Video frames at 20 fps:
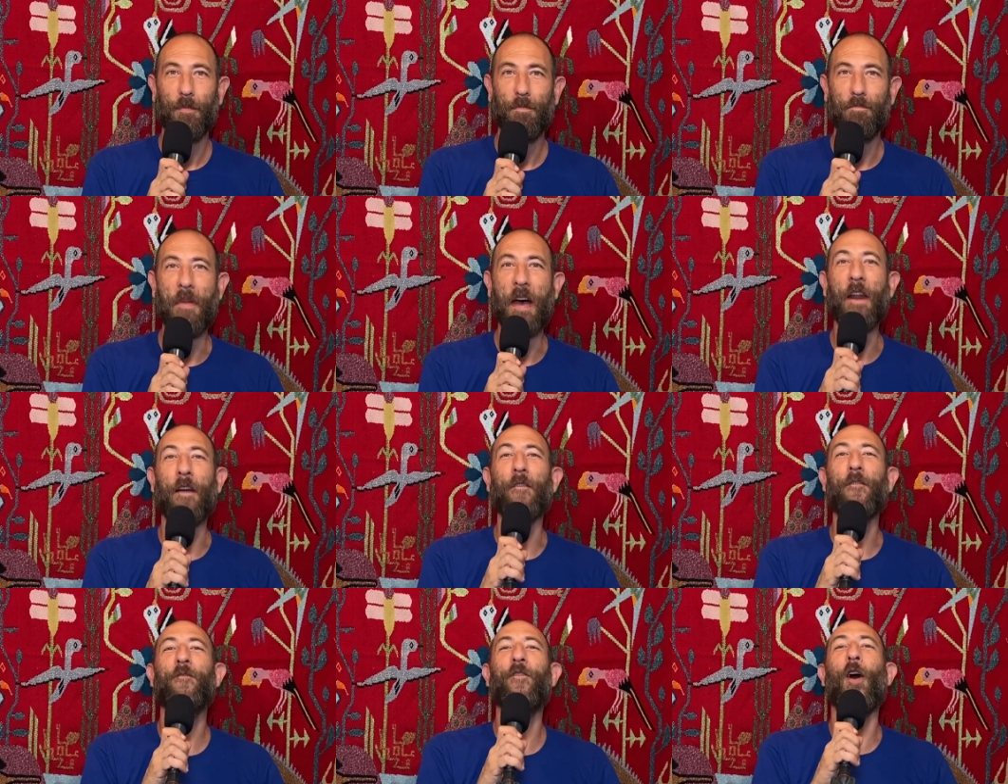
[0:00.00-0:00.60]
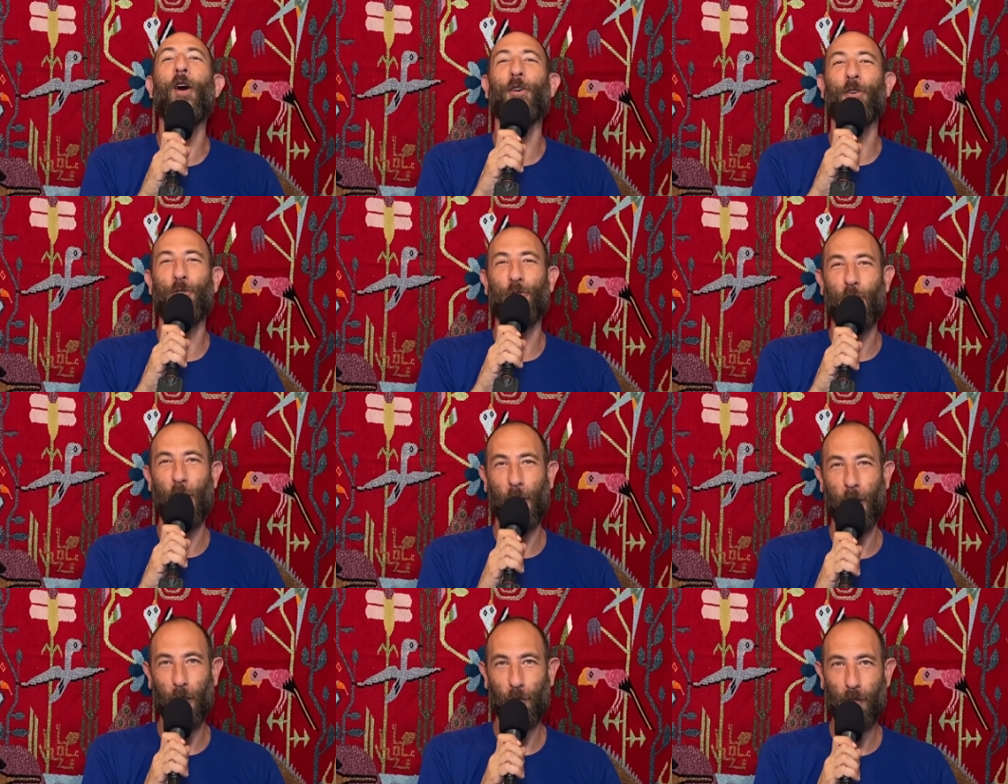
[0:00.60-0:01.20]
Men are far
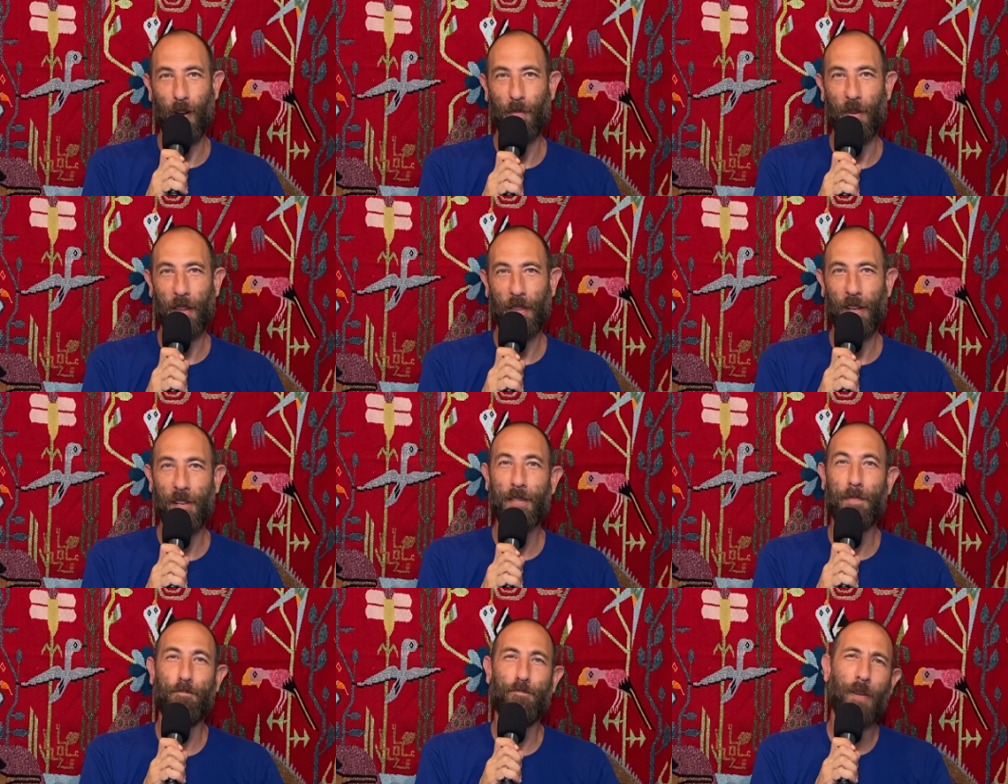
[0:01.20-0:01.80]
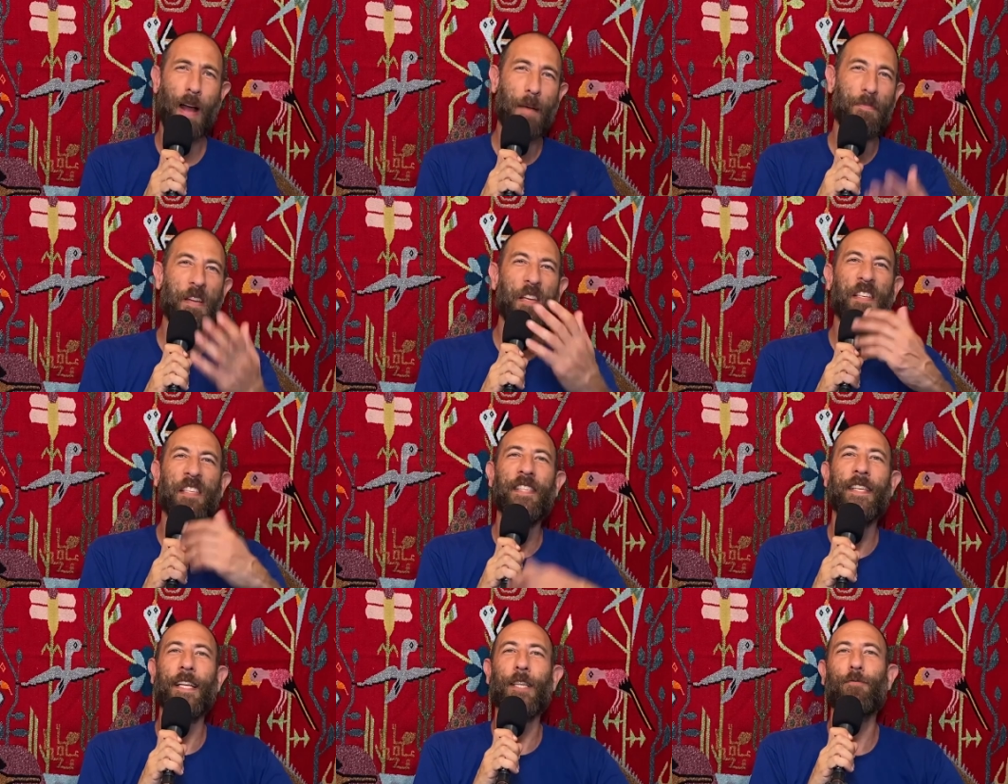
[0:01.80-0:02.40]
stronger than women. There's probably
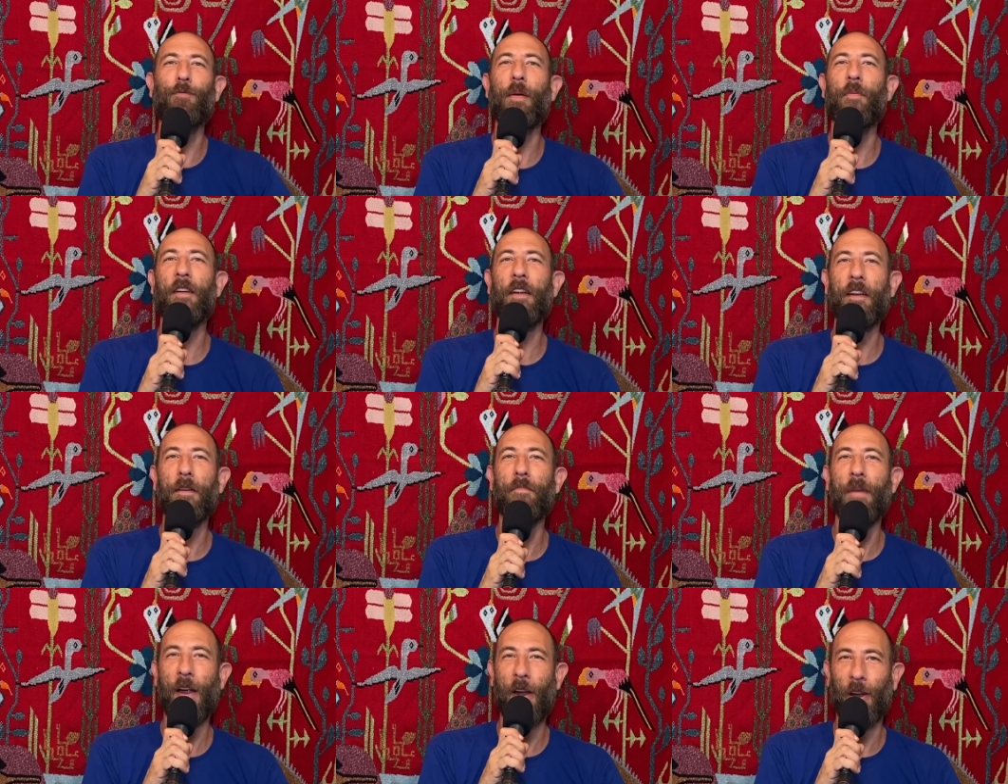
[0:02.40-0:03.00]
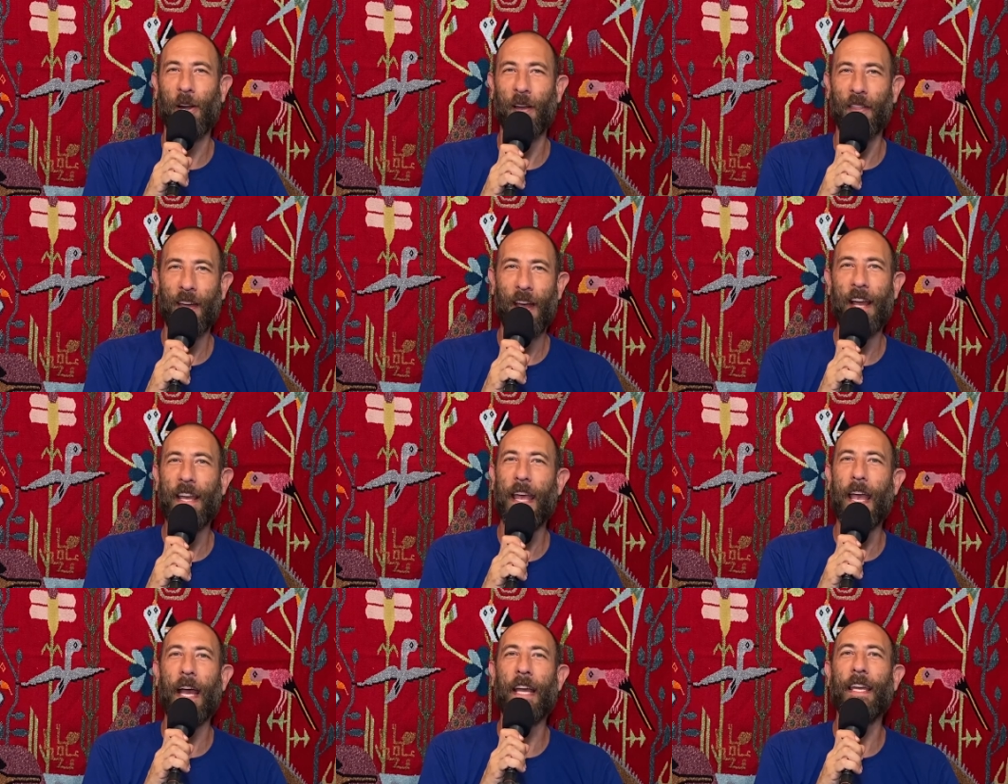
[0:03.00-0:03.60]
6 women in America that
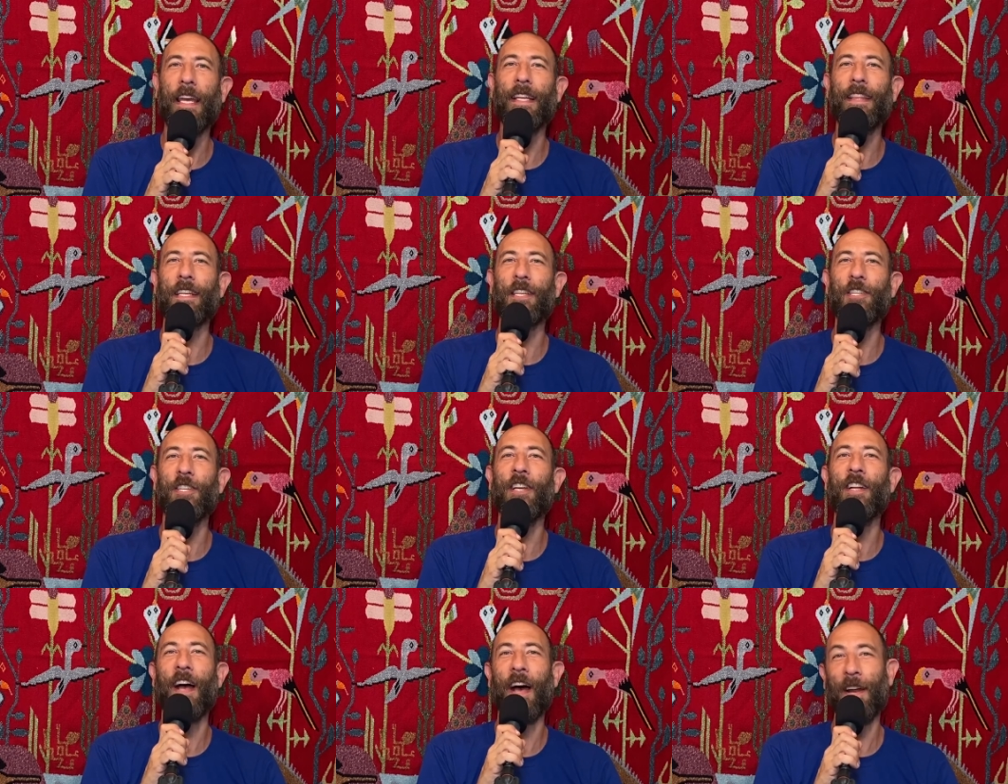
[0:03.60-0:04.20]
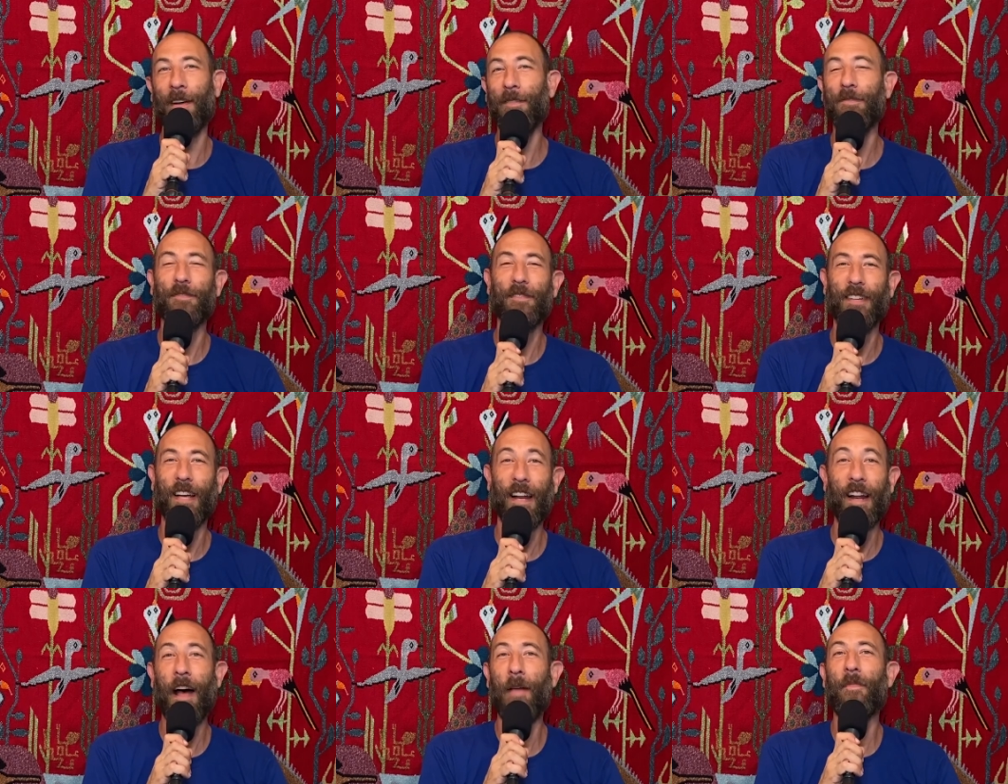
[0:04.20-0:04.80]
I can't kick the shit out of,
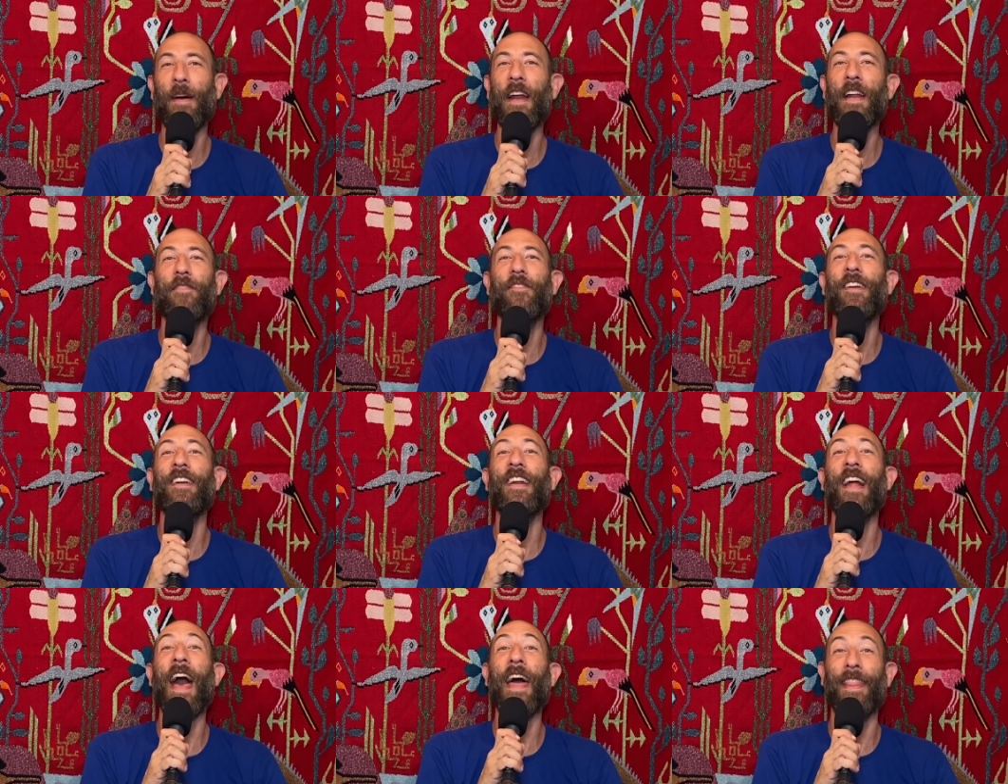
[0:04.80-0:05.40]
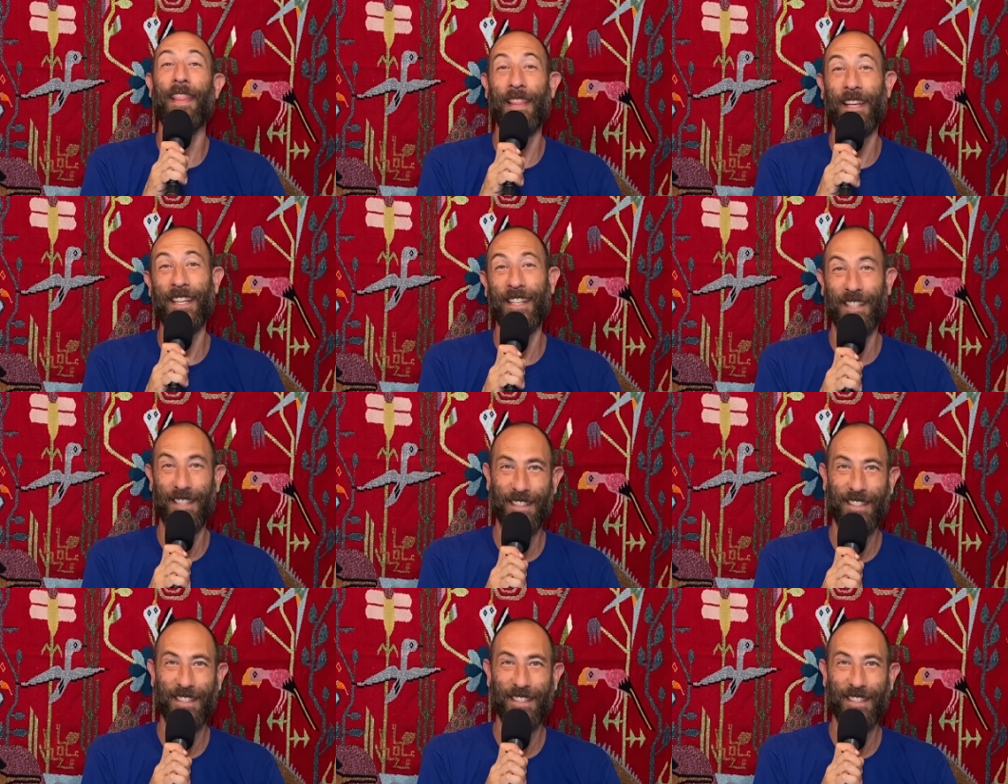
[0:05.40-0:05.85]
and I'm not even an athlete.